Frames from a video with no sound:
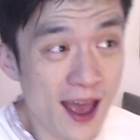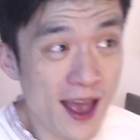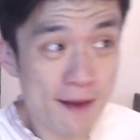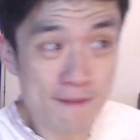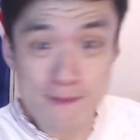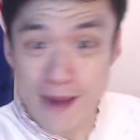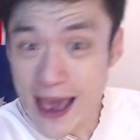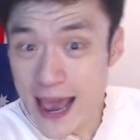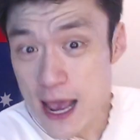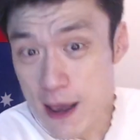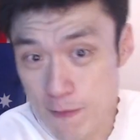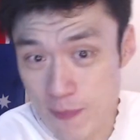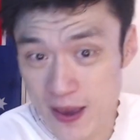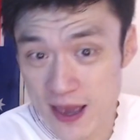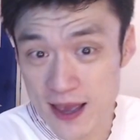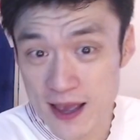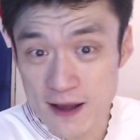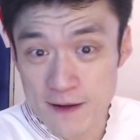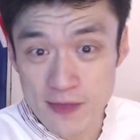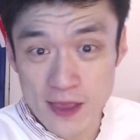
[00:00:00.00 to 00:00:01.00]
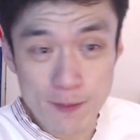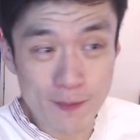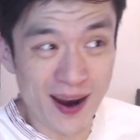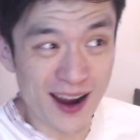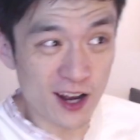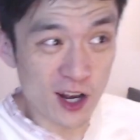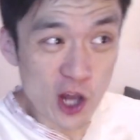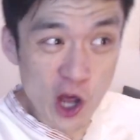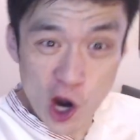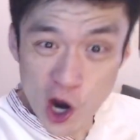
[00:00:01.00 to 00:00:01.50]
Maybe by
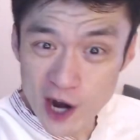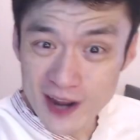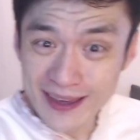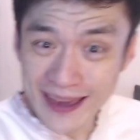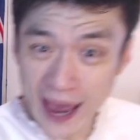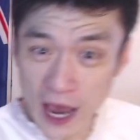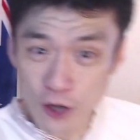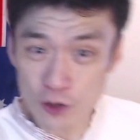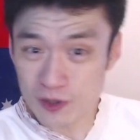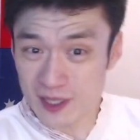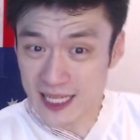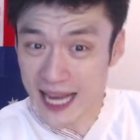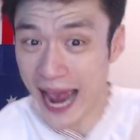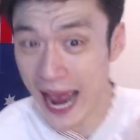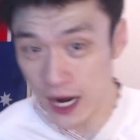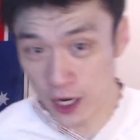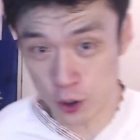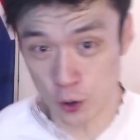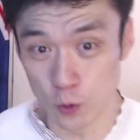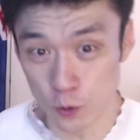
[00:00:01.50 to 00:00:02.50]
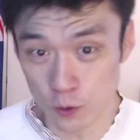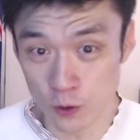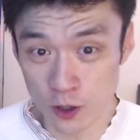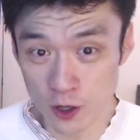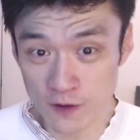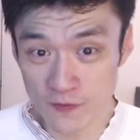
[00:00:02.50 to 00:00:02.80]
learning how to tackle,